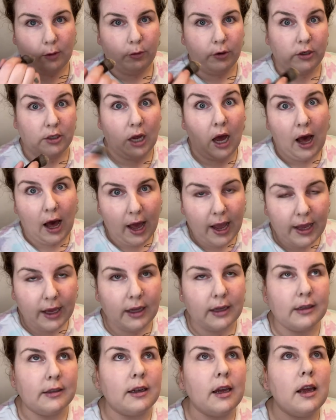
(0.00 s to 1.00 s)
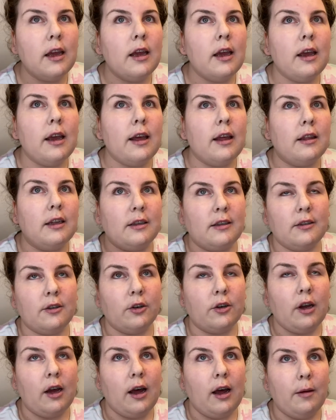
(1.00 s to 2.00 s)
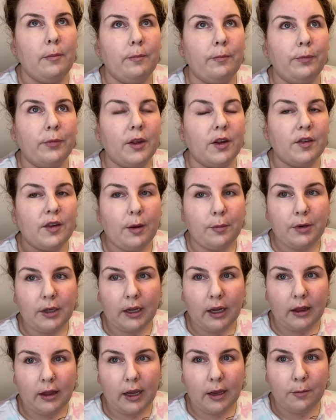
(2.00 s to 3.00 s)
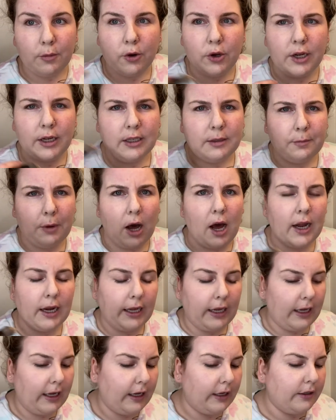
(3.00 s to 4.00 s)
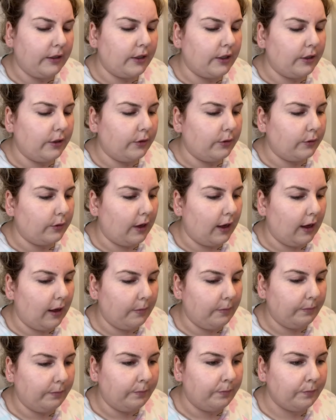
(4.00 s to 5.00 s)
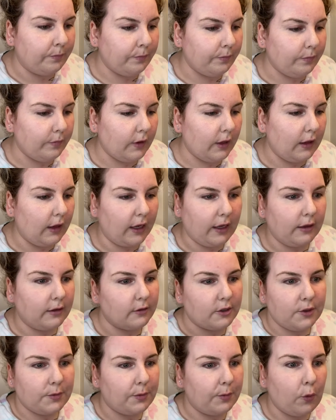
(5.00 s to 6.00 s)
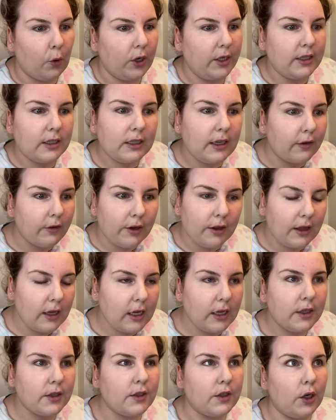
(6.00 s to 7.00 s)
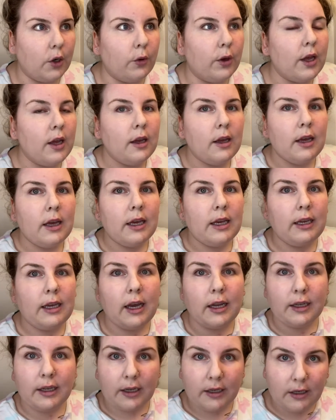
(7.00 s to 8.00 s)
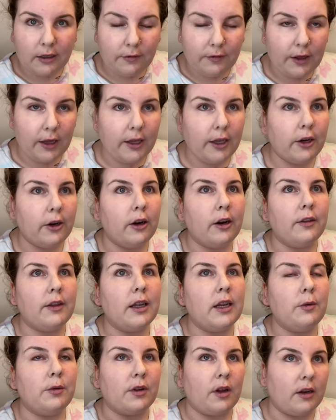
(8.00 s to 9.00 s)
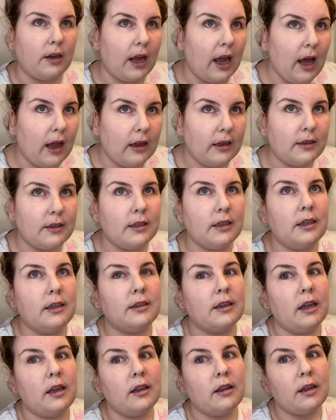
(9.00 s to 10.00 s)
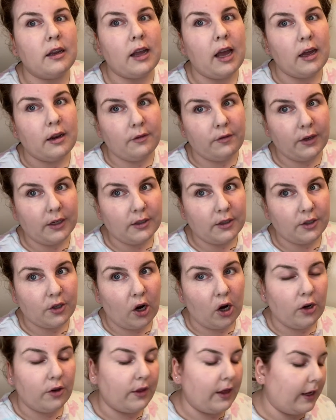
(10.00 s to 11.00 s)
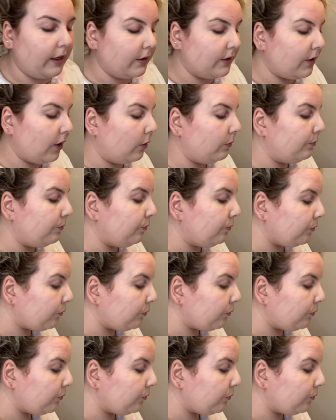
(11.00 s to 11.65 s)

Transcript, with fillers: would die because this um, the septic had like put his body into um, like just poisoned everything. So he had kidney failure, and then he was on dialysis, and they had to fix his heart thing. So